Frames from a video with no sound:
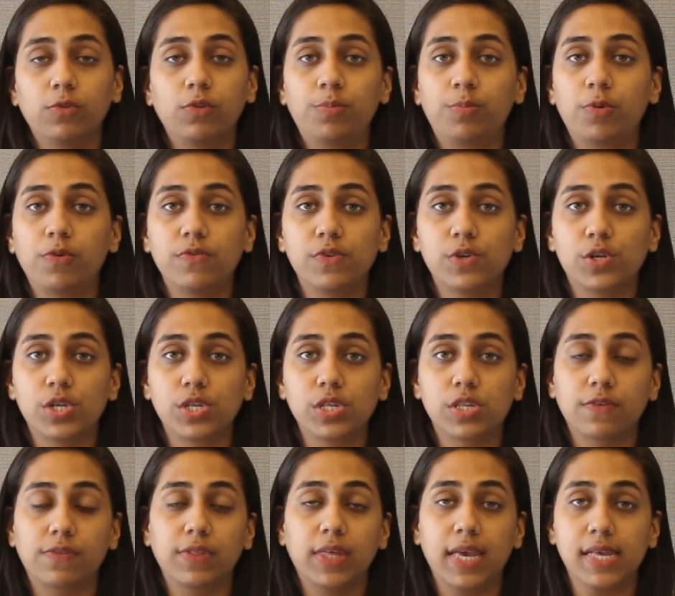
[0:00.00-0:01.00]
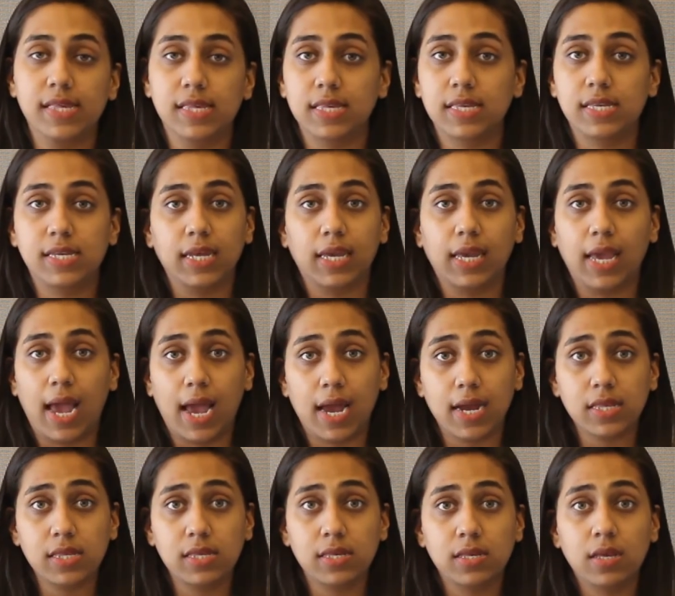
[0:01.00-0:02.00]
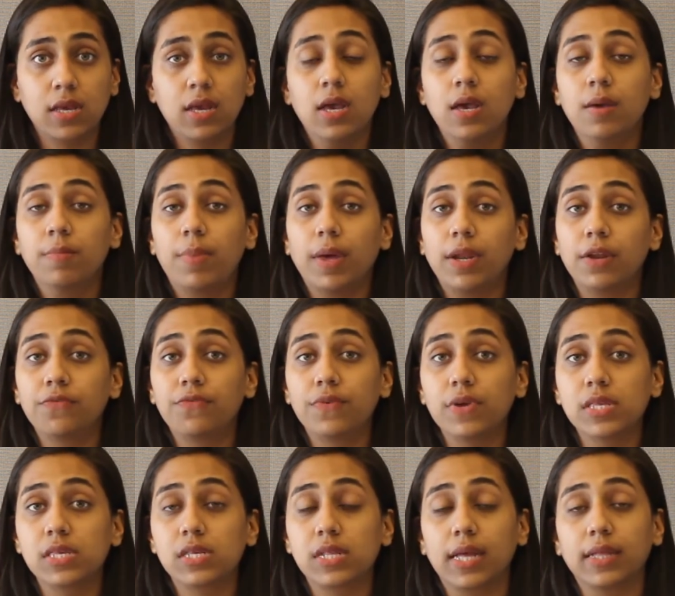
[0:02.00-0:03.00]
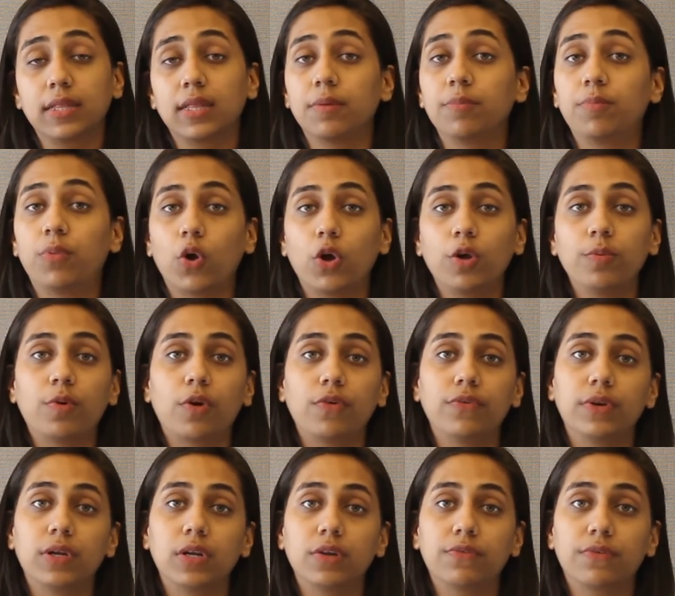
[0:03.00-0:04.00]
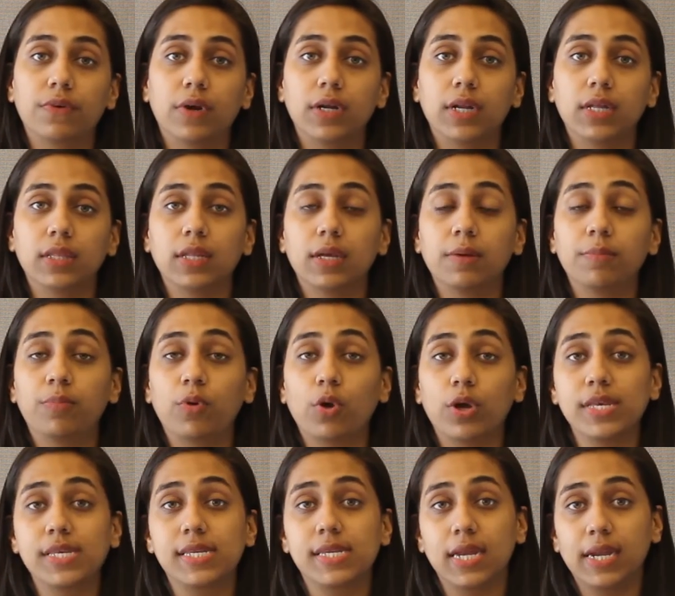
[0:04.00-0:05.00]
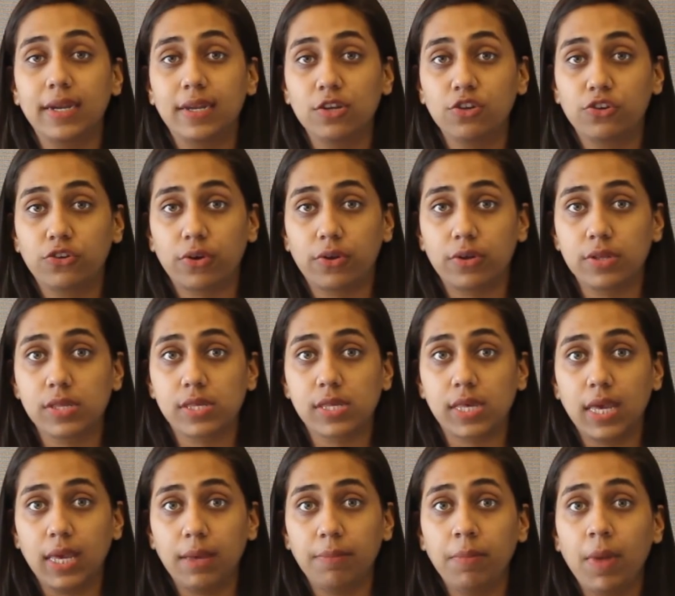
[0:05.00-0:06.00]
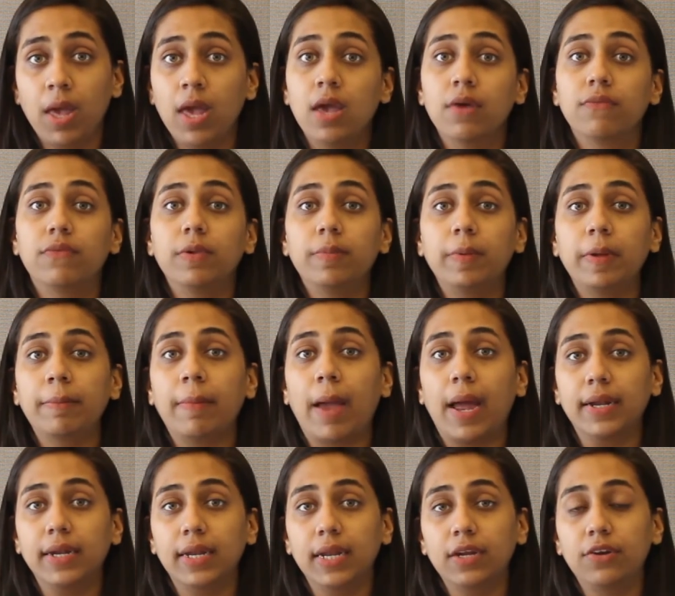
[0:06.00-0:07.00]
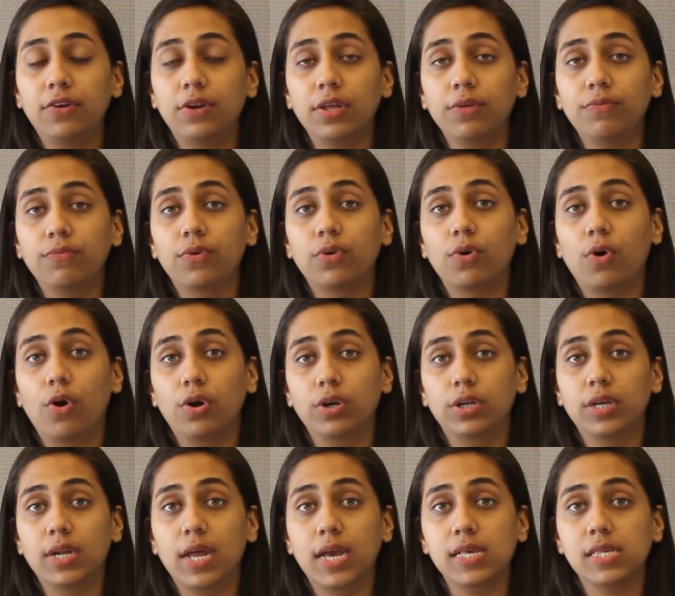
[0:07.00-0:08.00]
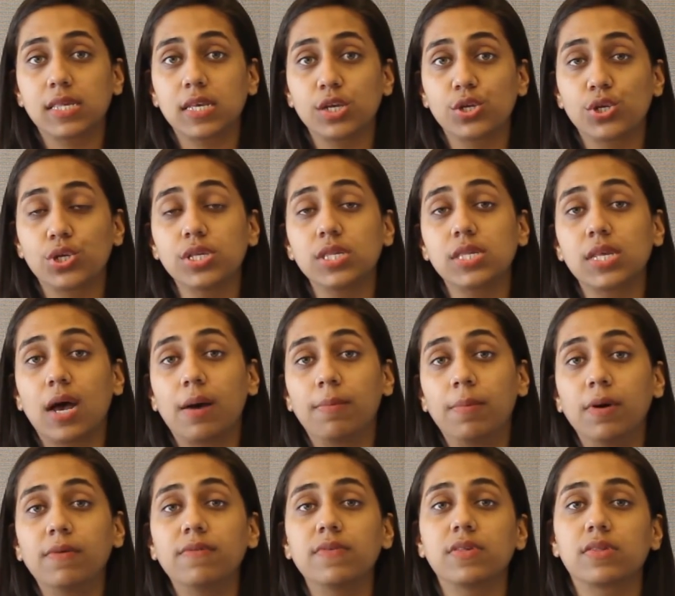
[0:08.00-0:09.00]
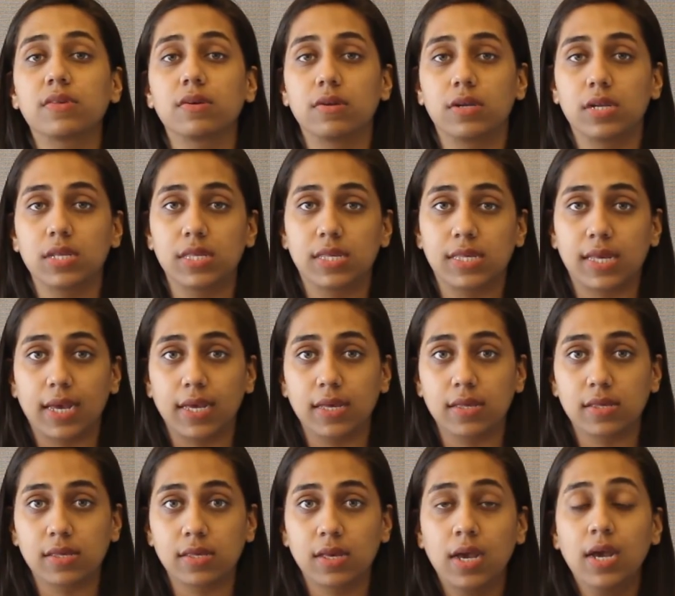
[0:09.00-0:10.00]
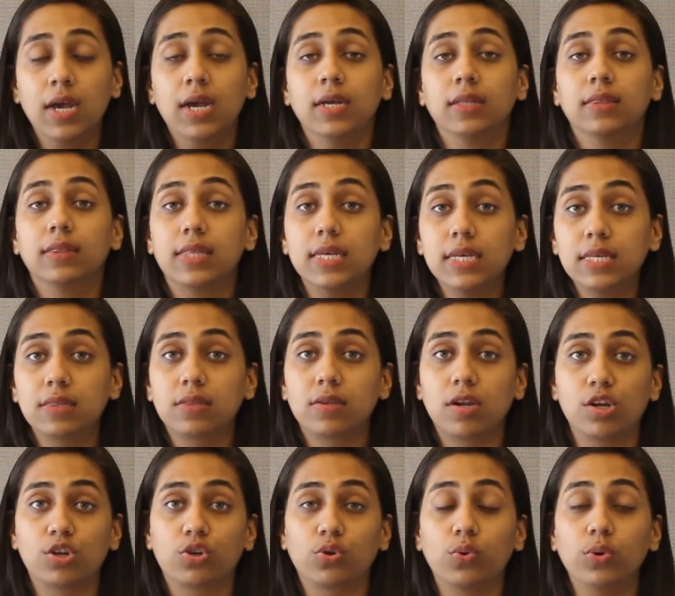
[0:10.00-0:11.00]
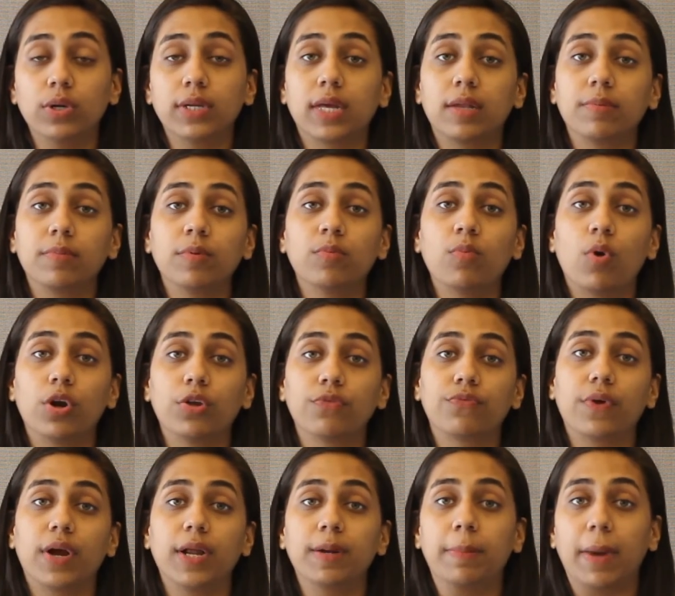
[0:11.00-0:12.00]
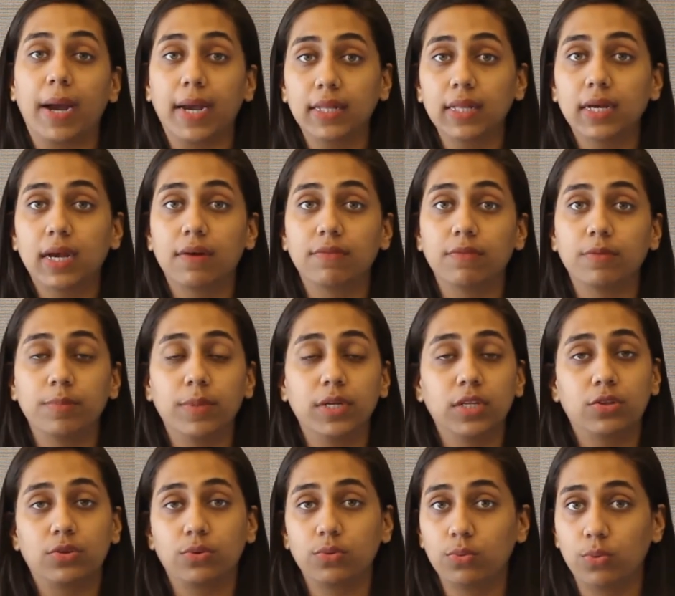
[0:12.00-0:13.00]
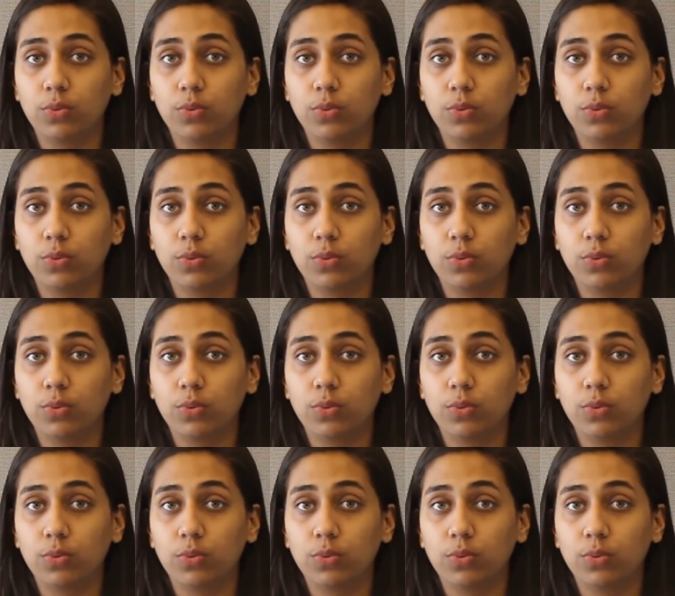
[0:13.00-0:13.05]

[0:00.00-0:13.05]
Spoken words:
the provisions of the existing acts. Benefits like the Employee Provident Fund and the Employee State Insurance Scheme will be mandatory for organizations above a certain size. This threshold can be modified by the government through